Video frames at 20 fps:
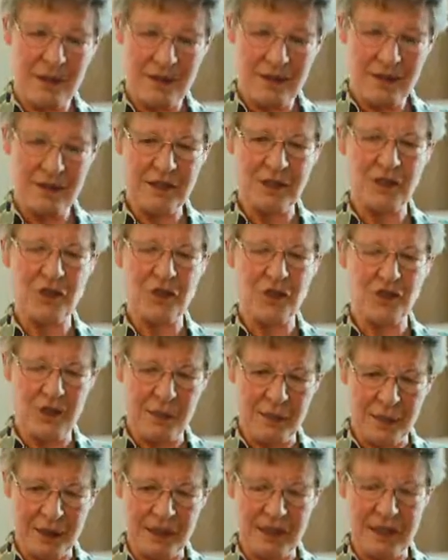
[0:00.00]
Yes,
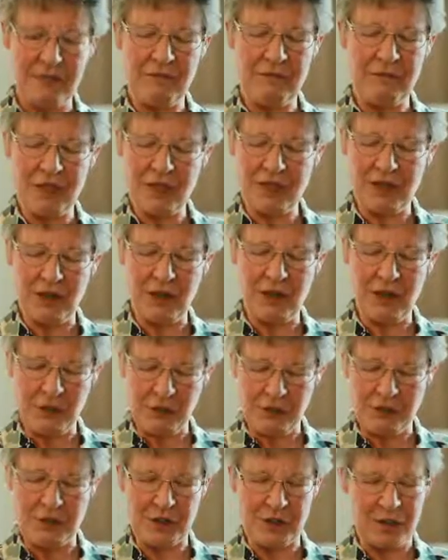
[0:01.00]
astronomy's given us a
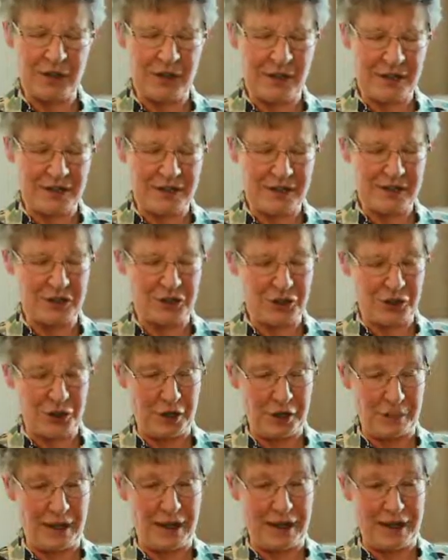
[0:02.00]
lot of surprises
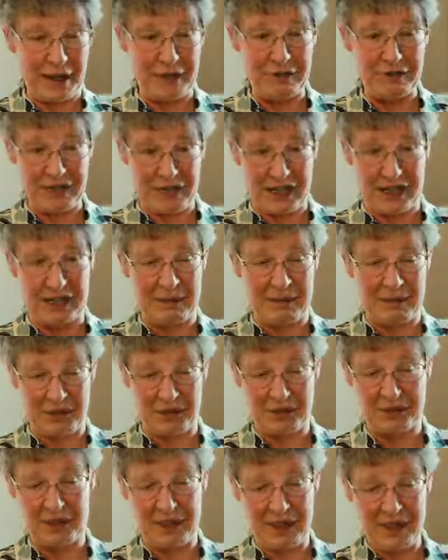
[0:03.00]
during my lifetime,
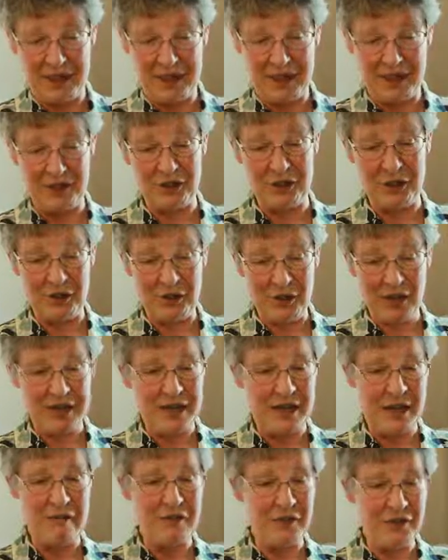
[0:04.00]
so,
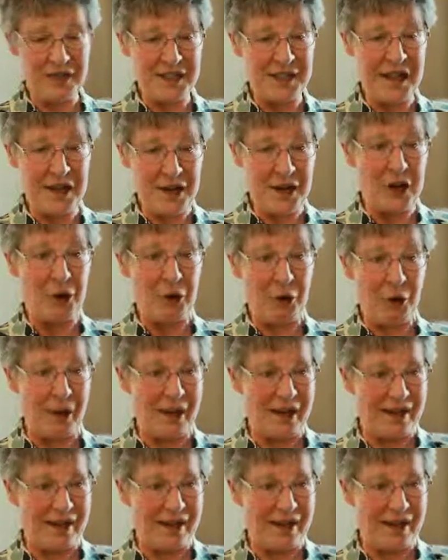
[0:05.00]
never say no.